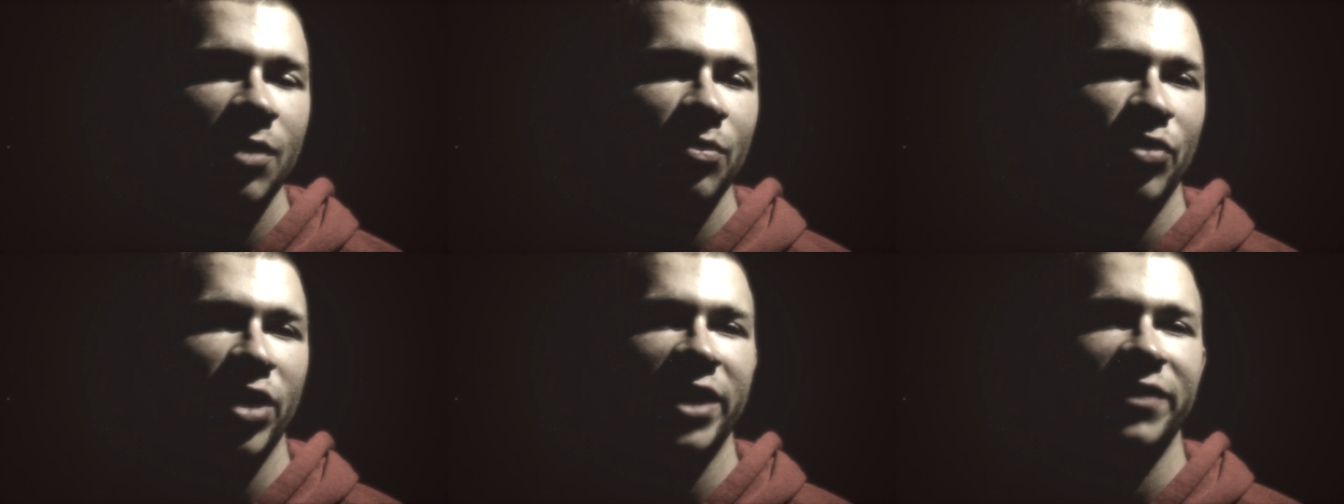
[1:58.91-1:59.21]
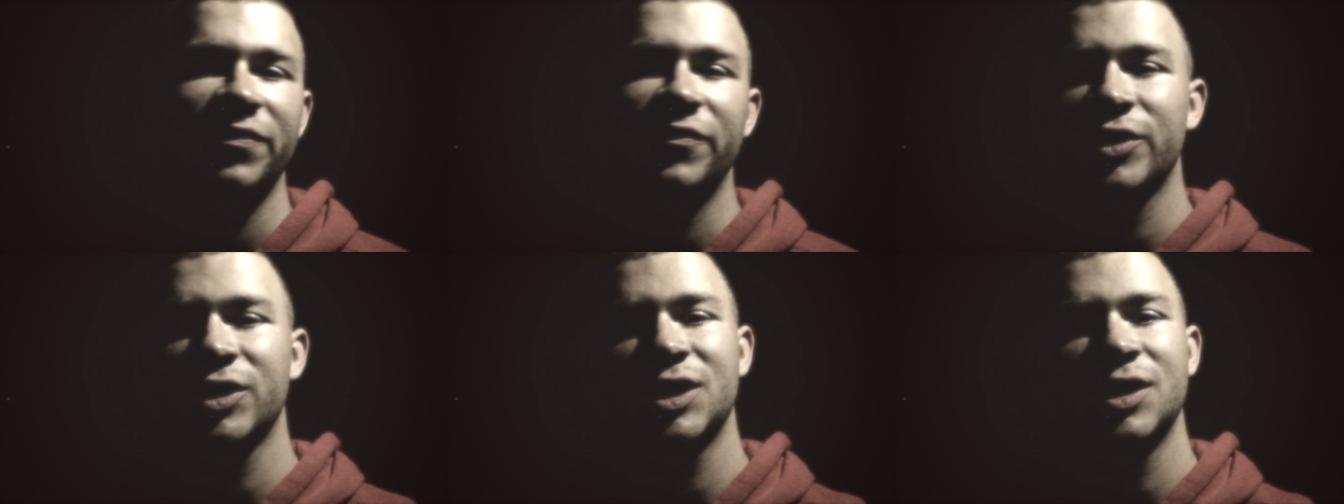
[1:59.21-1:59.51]

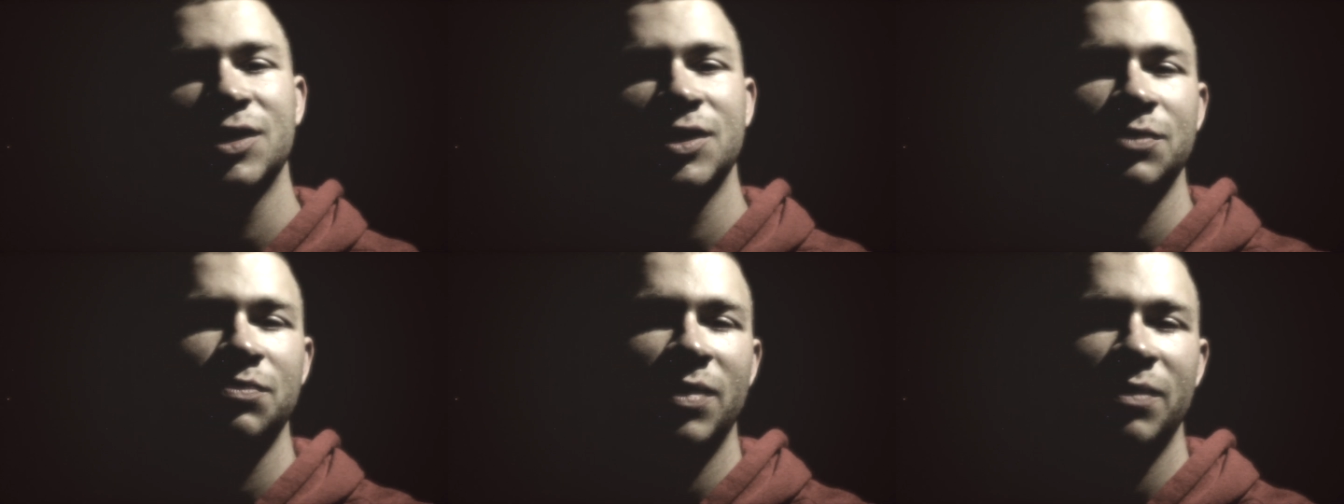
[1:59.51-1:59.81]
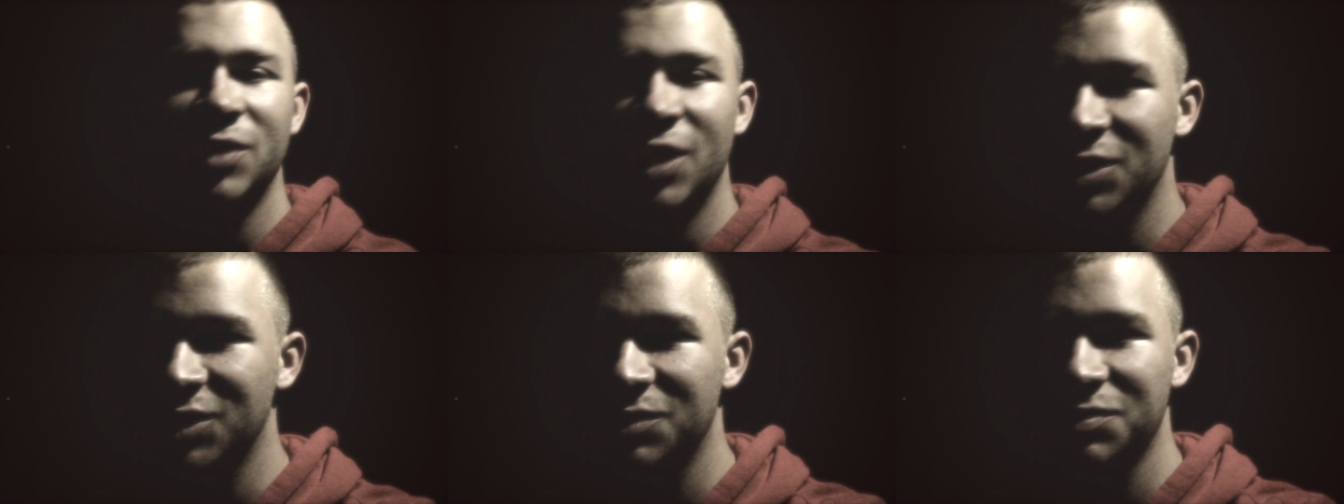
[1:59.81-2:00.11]
Brandon Thurston's
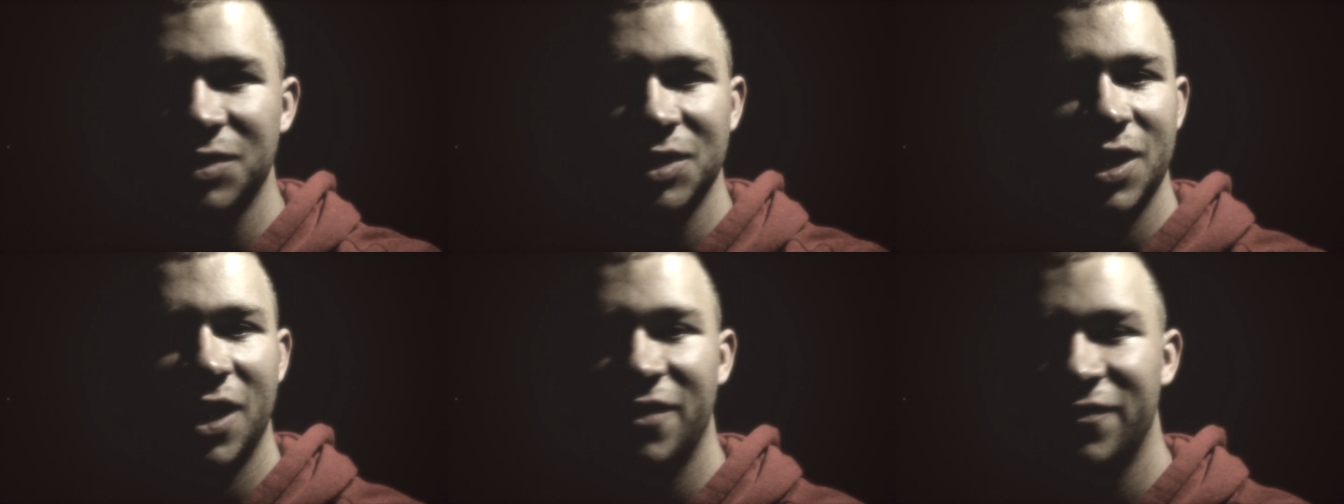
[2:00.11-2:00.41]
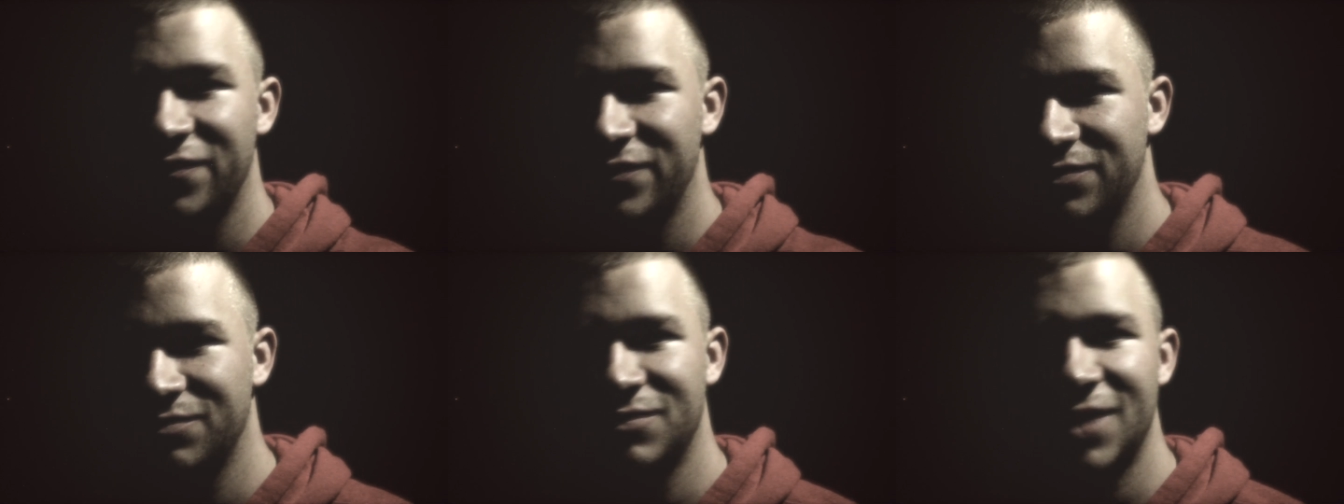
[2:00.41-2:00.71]
done some
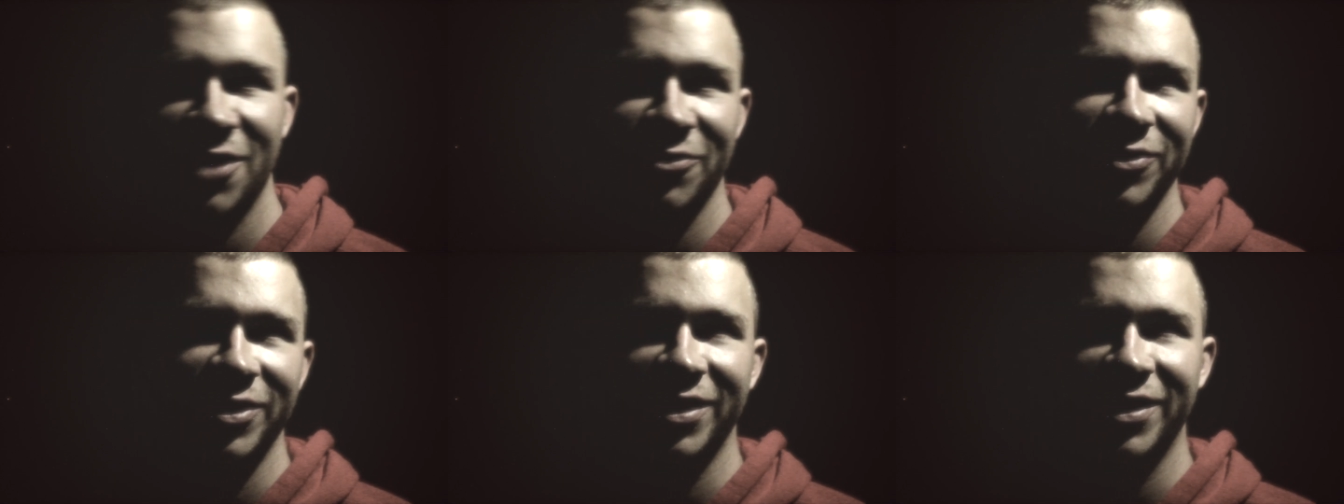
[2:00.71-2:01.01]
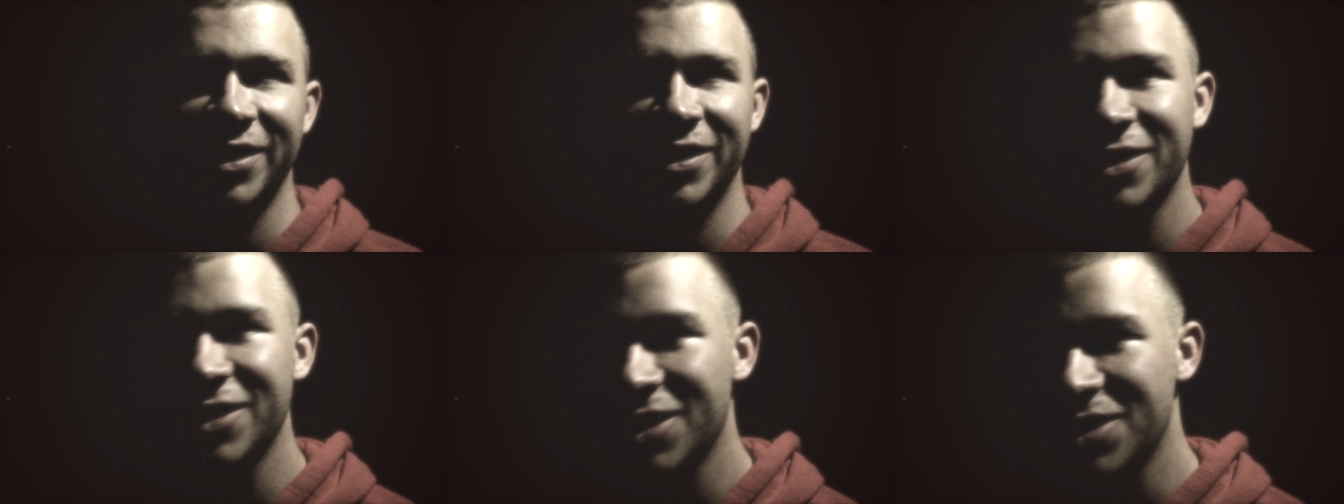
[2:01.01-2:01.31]
stuff, not
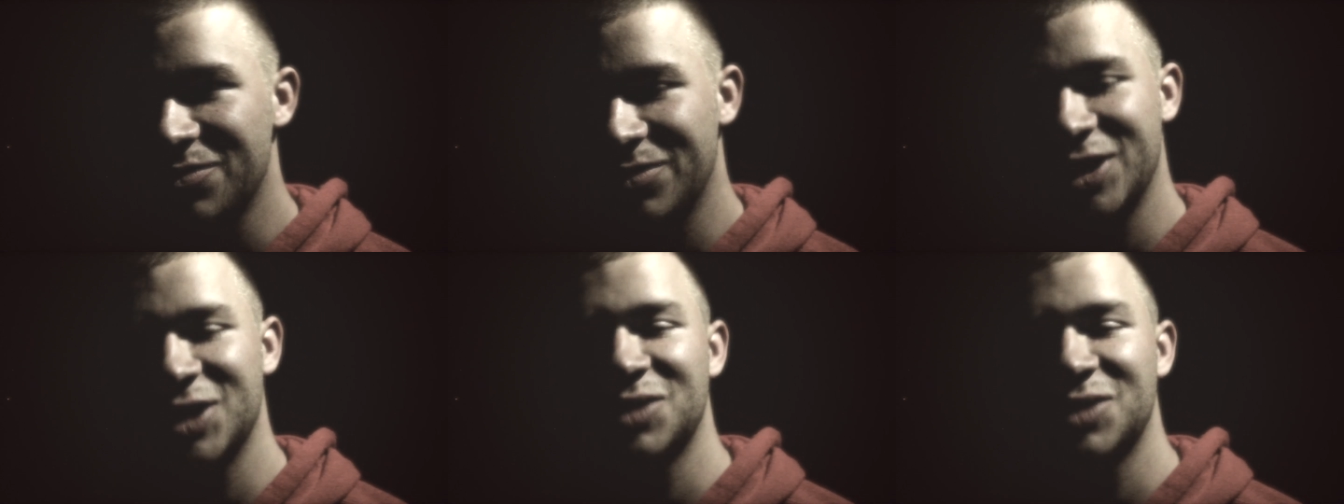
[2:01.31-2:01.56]
really, but